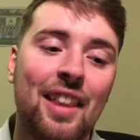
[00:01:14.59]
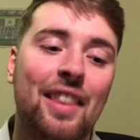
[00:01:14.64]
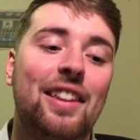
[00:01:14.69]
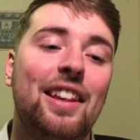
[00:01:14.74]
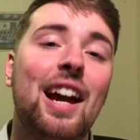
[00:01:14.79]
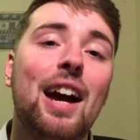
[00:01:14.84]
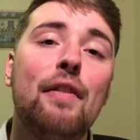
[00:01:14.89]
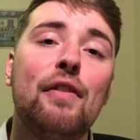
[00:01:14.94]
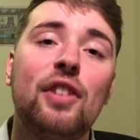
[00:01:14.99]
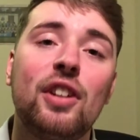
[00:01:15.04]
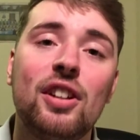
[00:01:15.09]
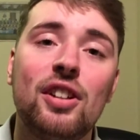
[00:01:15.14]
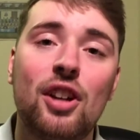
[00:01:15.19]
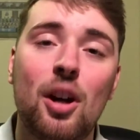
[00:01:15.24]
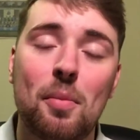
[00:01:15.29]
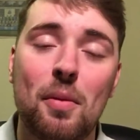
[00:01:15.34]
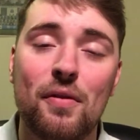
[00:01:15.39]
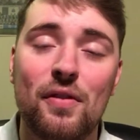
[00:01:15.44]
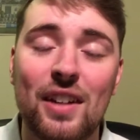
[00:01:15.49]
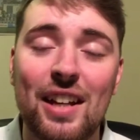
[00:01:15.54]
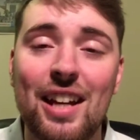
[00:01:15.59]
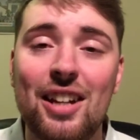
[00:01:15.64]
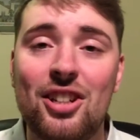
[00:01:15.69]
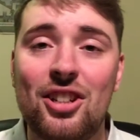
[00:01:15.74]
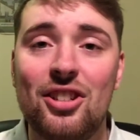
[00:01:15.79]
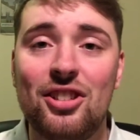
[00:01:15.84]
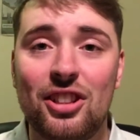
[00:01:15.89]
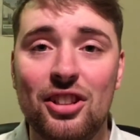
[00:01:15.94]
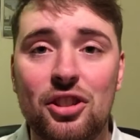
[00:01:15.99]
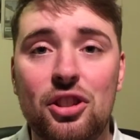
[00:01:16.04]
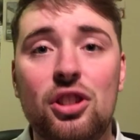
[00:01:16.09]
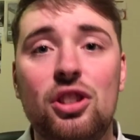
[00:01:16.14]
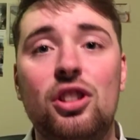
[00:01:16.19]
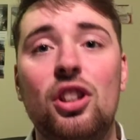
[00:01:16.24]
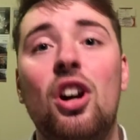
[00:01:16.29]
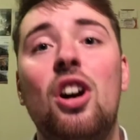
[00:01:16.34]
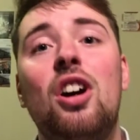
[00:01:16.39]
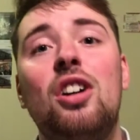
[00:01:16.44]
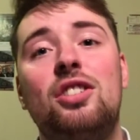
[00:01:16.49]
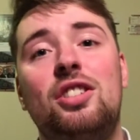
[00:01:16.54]
the African Cup of Nations is
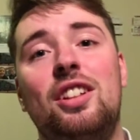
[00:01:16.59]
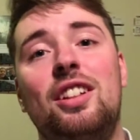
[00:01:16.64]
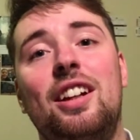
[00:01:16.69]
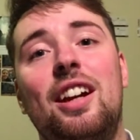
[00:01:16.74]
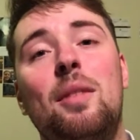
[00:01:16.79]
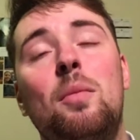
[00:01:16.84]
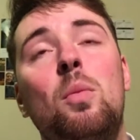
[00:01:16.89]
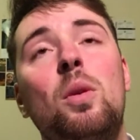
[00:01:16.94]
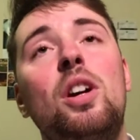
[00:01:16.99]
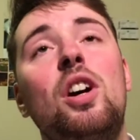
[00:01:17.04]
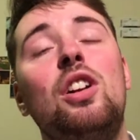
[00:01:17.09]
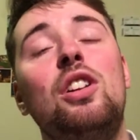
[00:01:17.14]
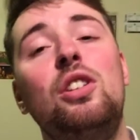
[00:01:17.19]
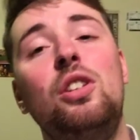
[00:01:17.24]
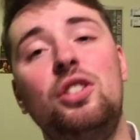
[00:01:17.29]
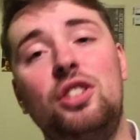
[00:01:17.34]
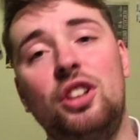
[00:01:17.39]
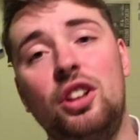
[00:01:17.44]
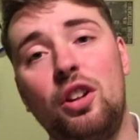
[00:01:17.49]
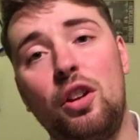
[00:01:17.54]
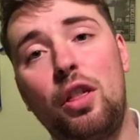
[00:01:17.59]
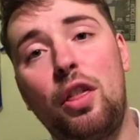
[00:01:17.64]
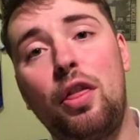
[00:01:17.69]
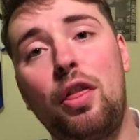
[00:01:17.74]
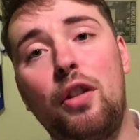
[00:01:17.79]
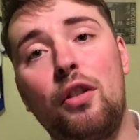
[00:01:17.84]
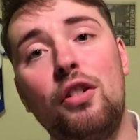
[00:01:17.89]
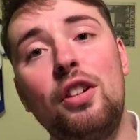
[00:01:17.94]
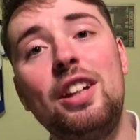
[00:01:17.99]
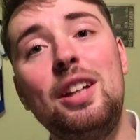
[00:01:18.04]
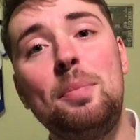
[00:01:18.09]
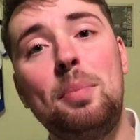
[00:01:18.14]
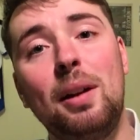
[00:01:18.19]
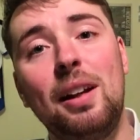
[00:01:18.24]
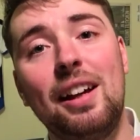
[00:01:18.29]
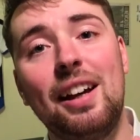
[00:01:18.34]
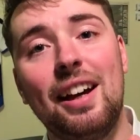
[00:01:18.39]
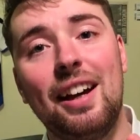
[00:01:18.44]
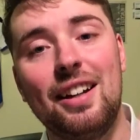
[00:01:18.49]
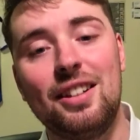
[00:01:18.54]
starting, and we are losing three
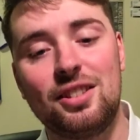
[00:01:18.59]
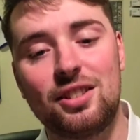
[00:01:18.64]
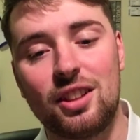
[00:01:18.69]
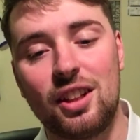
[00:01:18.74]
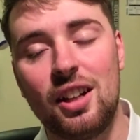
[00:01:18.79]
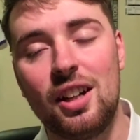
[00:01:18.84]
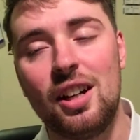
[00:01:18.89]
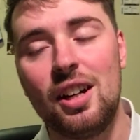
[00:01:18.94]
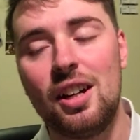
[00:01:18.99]
players